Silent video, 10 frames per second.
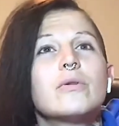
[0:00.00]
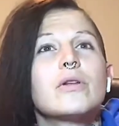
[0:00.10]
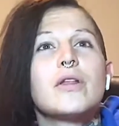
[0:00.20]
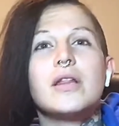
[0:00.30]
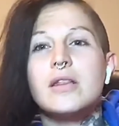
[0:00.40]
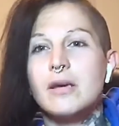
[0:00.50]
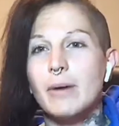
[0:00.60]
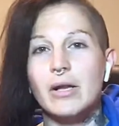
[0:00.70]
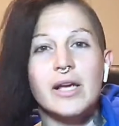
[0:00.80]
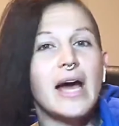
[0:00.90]
Think
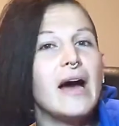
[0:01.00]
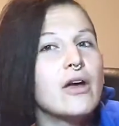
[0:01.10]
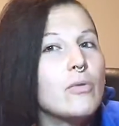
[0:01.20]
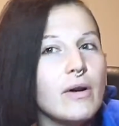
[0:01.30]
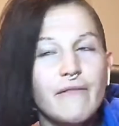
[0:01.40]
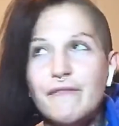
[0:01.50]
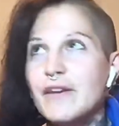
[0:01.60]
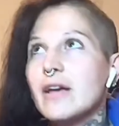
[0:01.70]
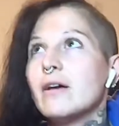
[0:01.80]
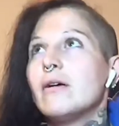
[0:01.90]
about like how you want to
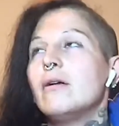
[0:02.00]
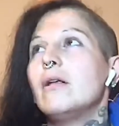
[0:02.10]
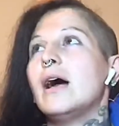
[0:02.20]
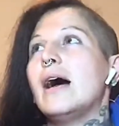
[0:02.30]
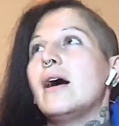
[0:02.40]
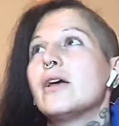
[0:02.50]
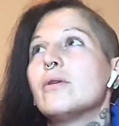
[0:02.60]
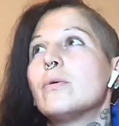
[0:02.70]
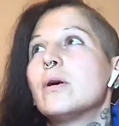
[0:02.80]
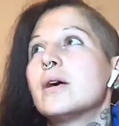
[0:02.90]
feel, how you
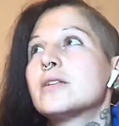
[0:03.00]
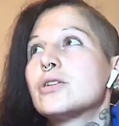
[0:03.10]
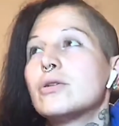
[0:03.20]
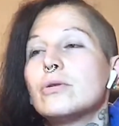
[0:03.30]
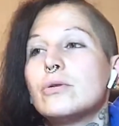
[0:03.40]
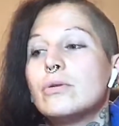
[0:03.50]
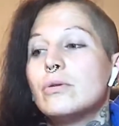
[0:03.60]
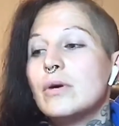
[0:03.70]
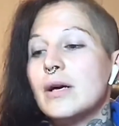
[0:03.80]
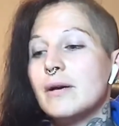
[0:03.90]
want to,